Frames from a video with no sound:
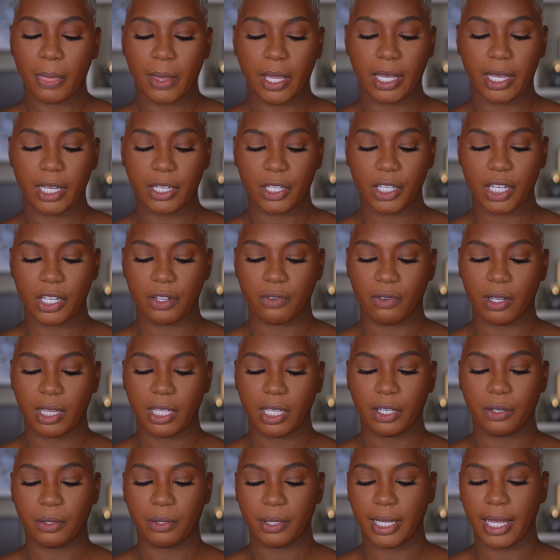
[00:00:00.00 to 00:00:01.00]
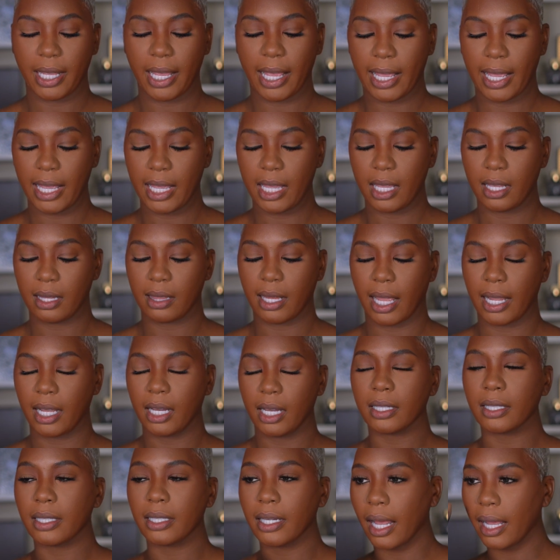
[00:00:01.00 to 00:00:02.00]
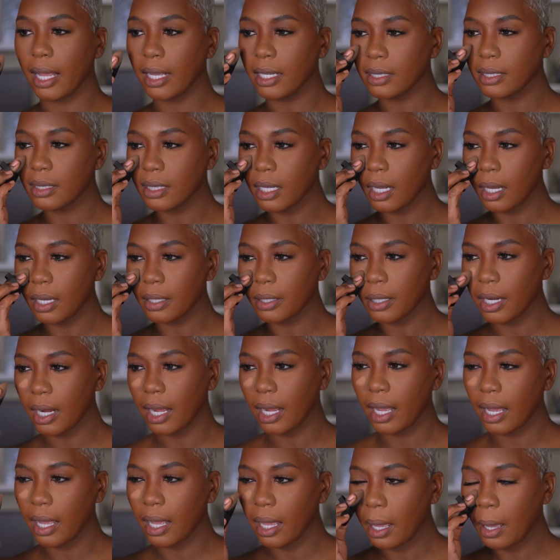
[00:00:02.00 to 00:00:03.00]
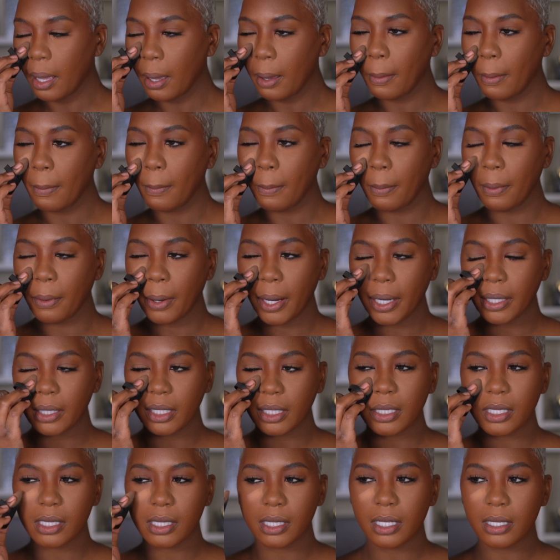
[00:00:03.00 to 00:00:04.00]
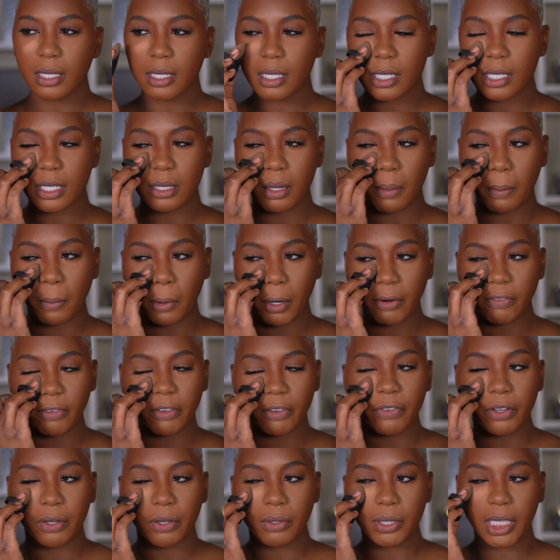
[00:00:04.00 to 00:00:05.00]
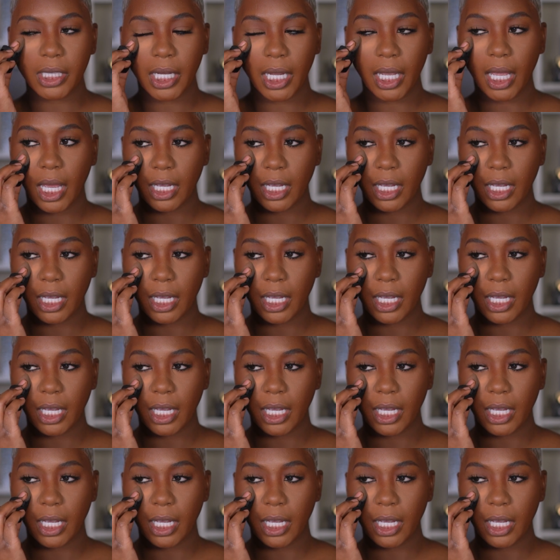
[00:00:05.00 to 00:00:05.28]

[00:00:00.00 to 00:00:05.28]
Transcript: and just really create like a nice under eye brightness. This is the Morphe Filter 8.